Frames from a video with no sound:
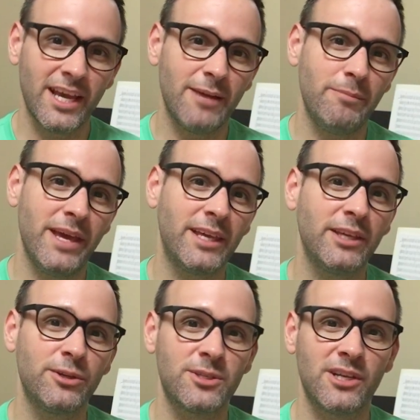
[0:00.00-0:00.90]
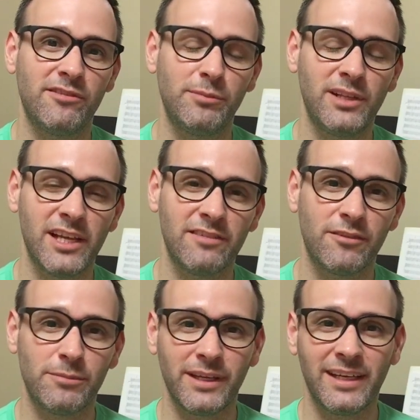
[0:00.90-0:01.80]
and making yourself play
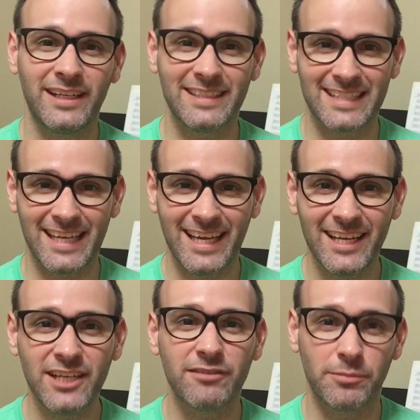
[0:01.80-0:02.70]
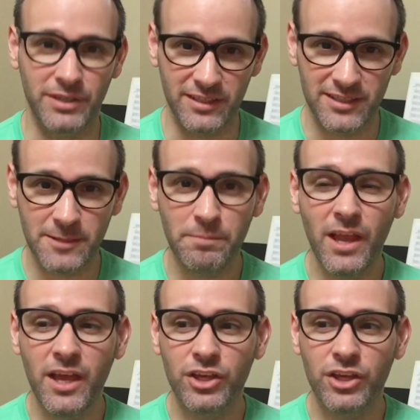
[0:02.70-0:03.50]
from beginning to end of a piece,